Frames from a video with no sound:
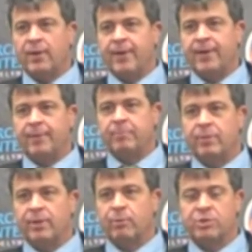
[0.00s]
Um,
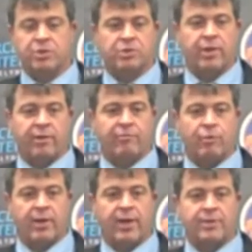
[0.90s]
but it was exciting
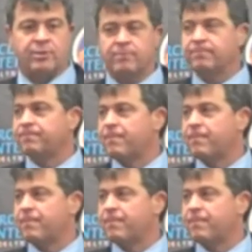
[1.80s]
for our guys.